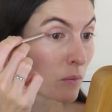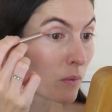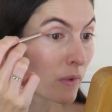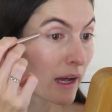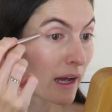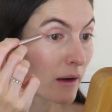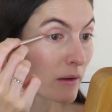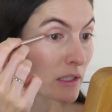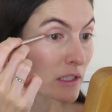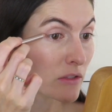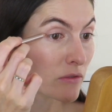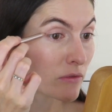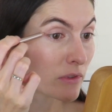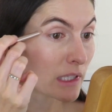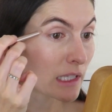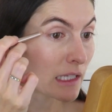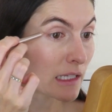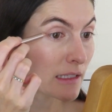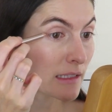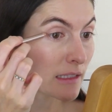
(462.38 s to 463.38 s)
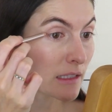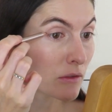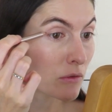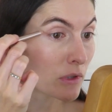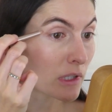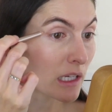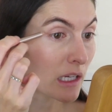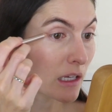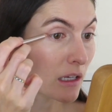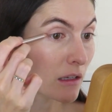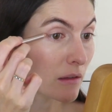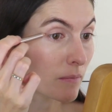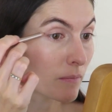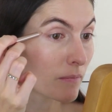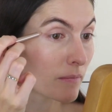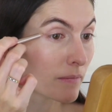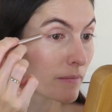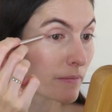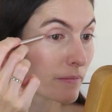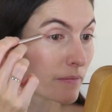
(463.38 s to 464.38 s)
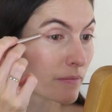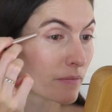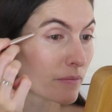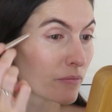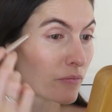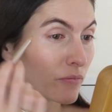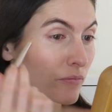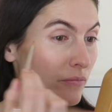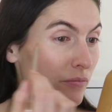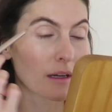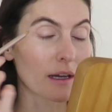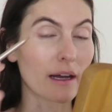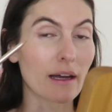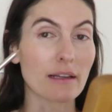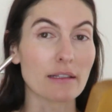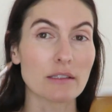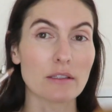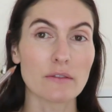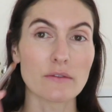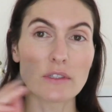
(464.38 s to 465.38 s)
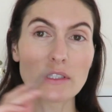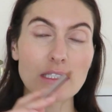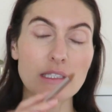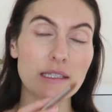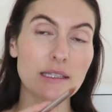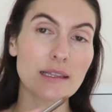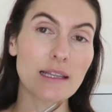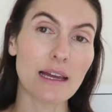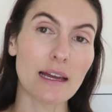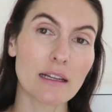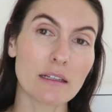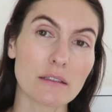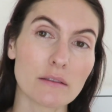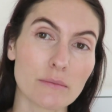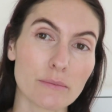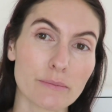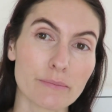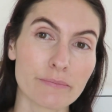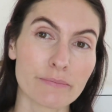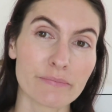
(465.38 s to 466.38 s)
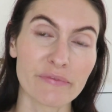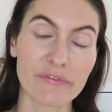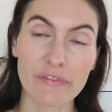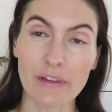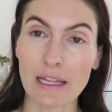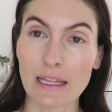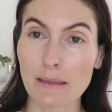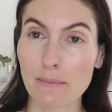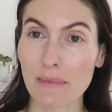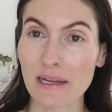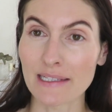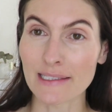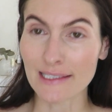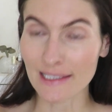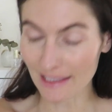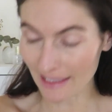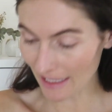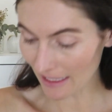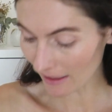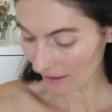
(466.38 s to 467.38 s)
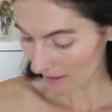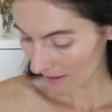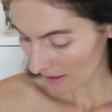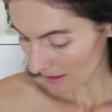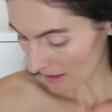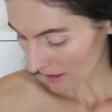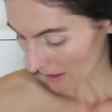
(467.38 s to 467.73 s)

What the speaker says: Wow, it's really silky. Okay, so I've just done that fairly messily.